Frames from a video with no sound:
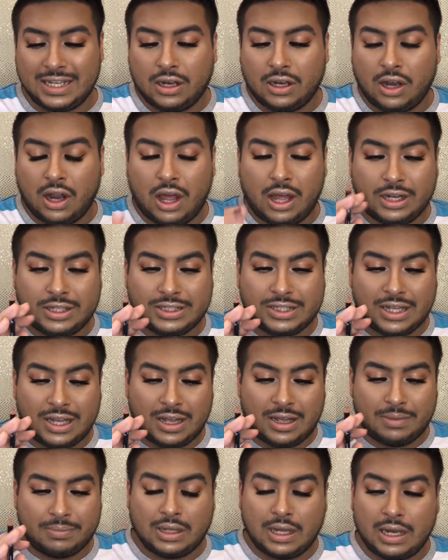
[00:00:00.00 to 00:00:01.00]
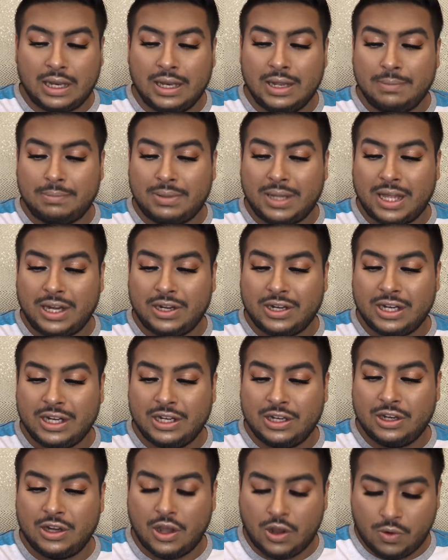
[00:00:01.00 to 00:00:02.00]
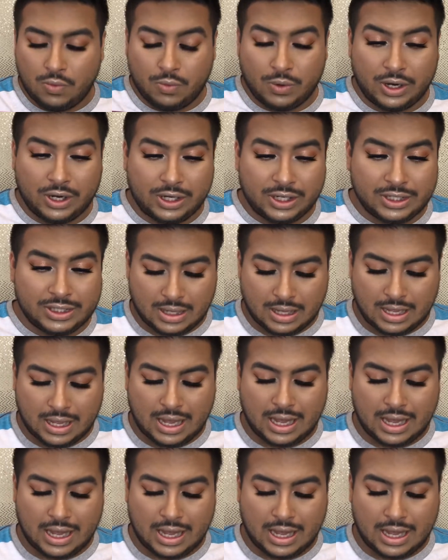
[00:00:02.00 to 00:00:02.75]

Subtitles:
Locked Up lip liner in No Words,